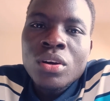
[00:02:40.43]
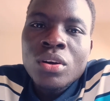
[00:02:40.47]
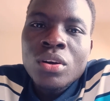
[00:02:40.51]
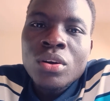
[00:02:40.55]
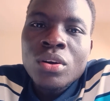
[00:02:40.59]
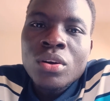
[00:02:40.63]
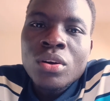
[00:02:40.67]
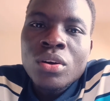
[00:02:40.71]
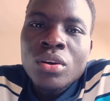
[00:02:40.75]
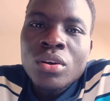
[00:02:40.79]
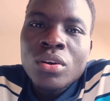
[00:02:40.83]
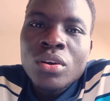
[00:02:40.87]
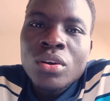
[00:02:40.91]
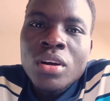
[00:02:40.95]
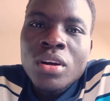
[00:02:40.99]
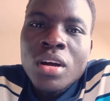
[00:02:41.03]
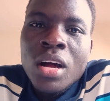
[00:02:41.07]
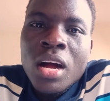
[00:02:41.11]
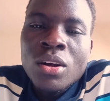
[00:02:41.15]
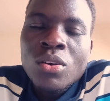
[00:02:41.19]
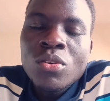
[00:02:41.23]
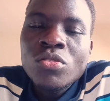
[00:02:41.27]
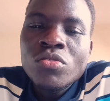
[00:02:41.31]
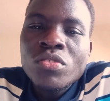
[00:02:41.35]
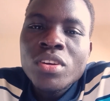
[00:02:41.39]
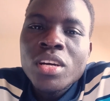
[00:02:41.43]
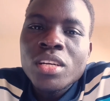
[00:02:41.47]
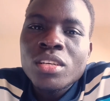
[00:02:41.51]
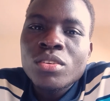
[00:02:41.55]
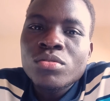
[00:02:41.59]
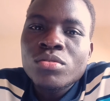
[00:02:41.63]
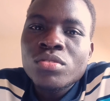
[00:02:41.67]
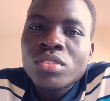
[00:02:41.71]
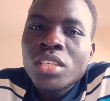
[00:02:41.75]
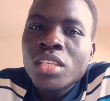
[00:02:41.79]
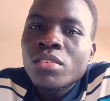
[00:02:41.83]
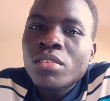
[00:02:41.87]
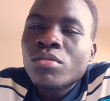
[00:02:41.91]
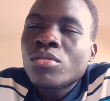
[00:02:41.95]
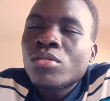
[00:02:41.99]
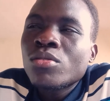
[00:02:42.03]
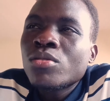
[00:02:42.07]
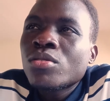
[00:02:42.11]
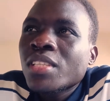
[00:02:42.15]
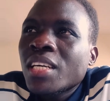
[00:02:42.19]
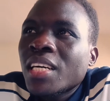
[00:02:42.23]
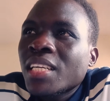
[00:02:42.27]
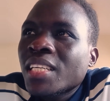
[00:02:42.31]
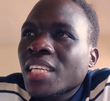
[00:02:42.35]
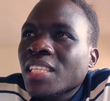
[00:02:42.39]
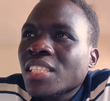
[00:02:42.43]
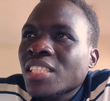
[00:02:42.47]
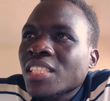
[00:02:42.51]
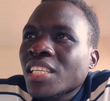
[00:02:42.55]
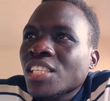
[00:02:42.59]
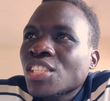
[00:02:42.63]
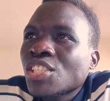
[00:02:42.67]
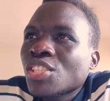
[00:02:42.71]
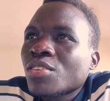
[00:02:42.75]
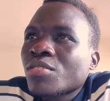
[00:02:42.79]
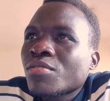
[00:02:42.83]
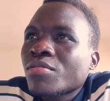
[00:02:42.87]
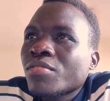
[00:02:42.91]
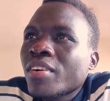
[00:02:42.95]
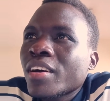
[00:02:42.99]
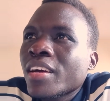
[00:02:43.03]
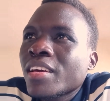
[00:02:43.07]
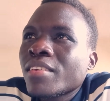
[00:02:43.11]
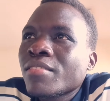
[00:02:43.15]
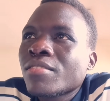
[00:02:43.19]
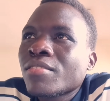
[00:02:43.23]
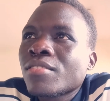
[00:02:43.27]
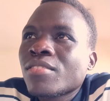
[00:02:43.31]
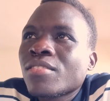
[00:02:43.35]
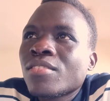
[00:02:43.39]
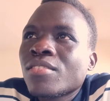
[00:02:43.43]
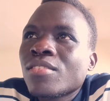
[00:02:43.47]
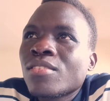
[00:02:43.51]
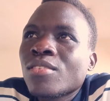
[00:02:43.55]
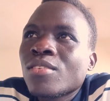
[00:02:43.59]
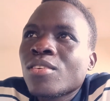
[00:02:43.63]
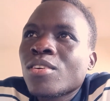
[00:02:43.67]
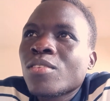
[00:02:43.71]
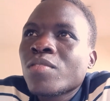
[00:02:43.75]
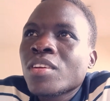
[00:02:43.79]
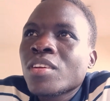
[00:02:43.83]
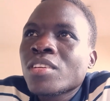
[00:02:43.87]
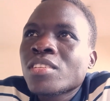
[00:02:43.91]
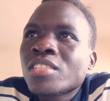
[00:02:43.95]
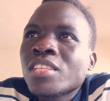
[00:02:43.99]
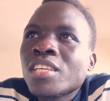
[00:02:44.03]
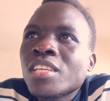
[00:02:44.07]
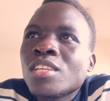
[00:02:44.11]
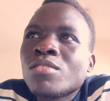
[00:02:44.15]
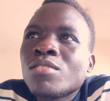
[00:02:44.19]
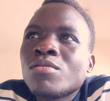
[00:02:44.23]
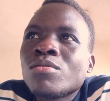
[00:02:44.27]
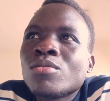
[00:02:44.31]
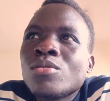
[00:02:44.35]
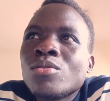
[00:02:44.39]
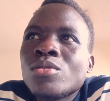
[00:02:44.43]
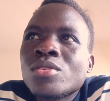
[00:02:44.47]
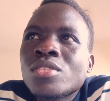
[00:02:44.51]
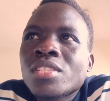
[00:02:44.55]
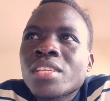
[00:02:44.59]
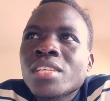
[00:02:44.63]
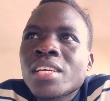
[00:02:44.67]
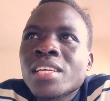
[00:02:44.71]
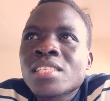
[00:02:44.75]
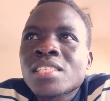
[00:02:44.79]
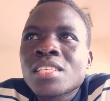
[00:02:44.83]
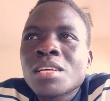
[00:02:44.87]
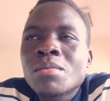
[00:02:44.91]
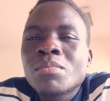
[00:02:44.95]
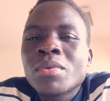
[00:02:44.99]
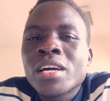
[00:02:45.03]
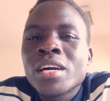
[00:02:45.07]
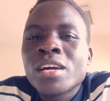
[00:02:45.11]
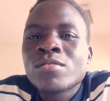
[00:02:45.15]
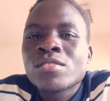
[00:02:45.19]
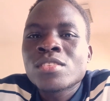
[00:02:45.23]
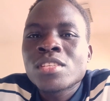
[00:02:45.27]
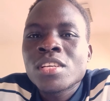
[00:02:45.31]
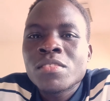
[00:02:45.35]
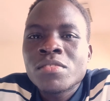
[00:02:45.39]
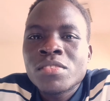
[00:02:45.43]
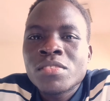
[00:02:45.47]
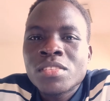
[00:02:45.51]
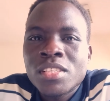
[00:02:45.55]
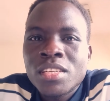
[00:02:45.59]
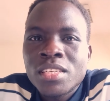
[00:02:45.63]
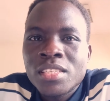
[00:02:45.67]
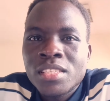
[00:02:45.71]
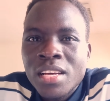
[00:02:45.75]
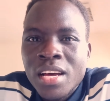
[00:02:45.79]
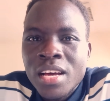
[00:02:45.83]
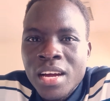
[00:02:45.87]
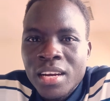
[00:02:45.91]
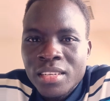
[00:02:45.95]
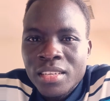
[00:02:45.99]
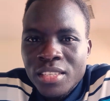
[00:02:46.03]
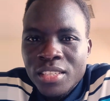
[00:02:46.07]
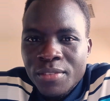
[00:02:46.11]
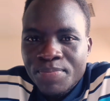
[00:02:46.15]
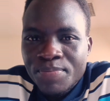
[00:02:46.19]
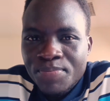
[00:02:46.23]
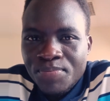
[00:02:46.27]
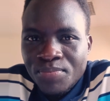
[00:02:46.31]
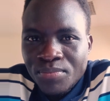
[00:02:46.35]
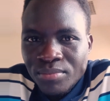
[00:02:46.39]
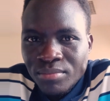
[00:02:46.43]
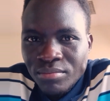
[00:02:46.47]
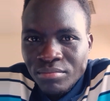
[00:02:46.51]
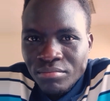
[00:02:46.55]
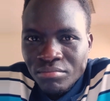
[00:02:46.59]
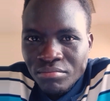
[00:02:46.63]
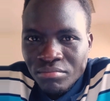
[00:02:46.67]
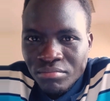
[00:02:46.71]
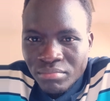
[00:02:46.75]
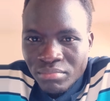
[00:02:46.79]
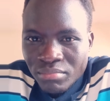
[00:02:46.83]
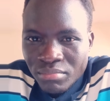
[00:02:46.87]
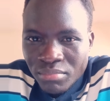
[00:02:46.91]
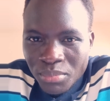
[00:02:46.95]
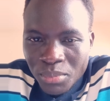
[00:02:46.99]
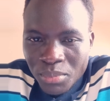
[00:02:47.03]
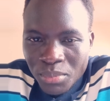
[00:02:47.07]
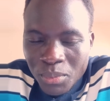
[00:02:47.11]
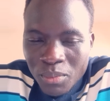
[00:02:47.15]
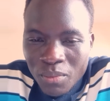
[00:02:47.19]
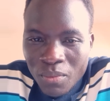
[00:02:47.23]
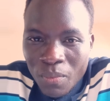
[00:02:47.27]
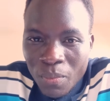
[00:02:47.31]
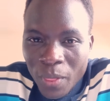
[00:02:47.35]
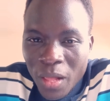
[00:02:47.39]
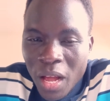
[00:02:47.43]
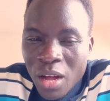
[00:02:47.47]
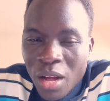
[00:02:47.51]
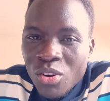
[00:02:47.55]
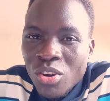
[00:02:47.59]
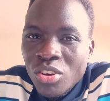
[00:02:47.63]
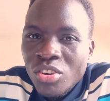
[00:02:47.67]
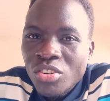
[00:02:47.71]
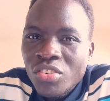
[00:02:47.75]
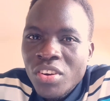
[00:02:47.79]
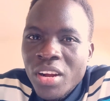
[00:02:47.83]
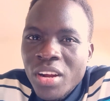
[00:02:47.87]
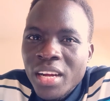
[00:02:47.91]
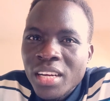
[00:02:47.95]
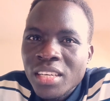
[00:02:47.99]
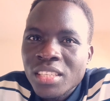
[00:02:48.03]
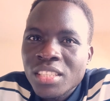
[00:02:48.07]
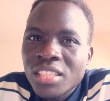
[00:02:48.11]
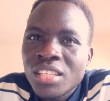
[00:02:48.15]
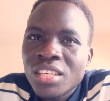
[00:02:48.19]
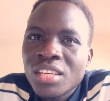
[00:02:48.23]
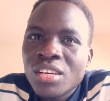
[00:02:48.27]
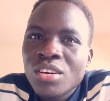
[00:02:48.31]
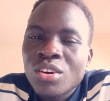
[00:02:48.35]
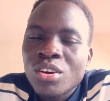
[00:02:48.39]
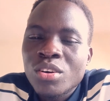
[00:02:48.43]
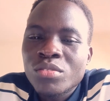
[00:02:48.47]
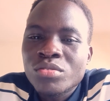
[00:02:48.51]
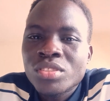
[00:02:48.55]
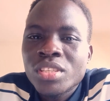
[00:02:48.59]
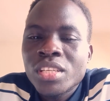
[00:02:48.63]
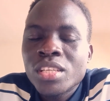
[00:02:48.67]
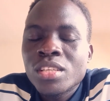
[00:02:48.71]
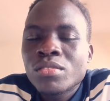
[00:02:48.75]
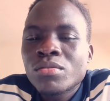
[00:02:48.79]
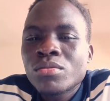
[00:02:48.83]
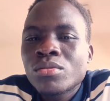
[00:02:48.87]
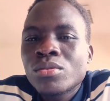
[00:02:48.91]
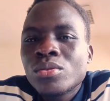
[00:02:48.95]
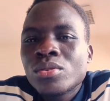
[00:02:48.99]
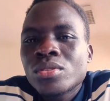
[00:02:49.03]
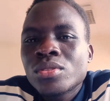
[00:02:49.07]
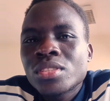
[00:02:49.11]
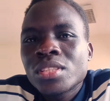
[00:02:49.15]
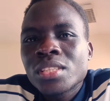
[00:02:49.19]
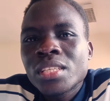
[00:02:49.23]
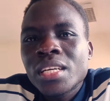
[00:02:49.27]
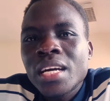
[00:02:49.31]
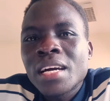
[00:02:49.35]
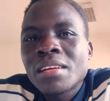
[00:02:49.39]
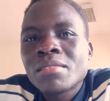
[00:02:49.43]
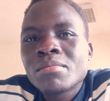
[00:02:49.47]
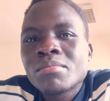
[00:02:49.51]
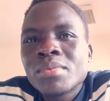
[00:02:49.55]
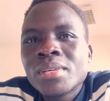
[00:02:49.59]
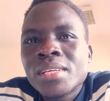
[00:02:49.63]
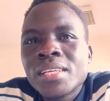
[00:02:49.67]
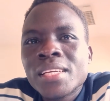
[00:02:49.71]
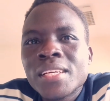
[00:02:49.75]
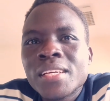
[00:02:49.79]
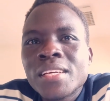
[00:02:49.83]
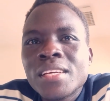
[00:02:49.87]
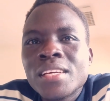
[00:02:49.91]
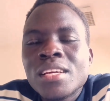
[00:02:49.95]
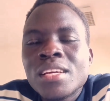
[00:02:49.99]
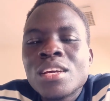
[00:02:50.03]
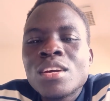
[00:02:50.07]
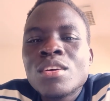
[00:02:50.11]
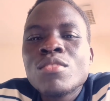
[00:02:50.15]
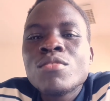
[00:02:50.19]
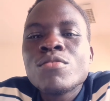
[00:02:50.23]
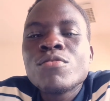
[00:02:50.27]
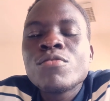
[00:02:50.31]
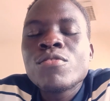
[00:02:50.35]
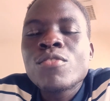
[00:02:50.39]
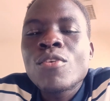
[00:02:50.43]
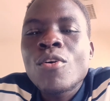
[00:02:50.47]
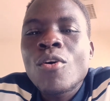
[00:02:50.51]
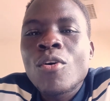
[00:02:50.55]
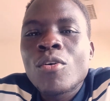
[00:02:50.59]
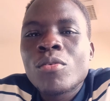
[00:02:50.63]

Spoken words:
A contract of sale of goods under Section 5 of the Sale of Goods and Supply of Services Act. A contract of sale of goods can be formed